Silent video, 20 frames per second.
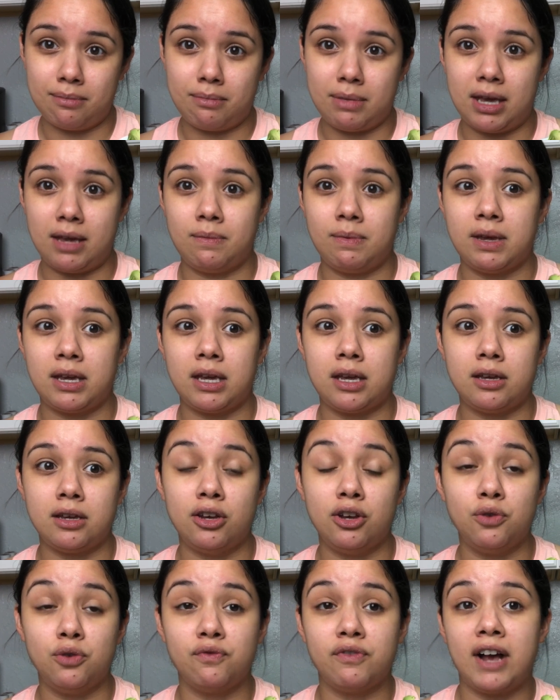maybe
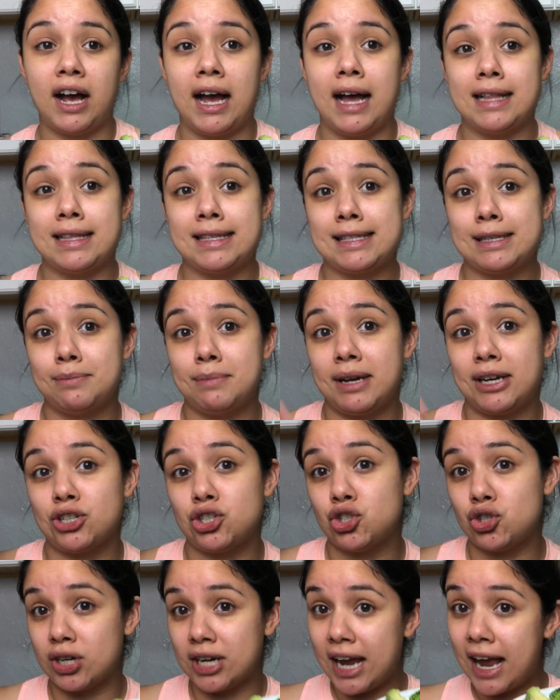you've got some
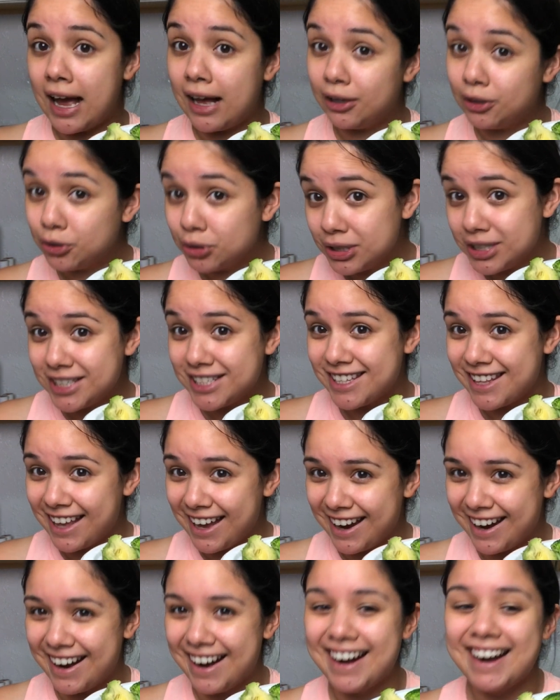extra calories
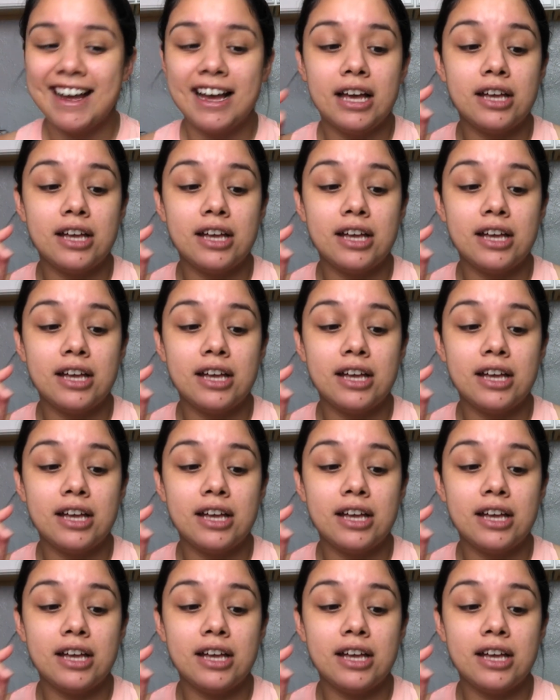there,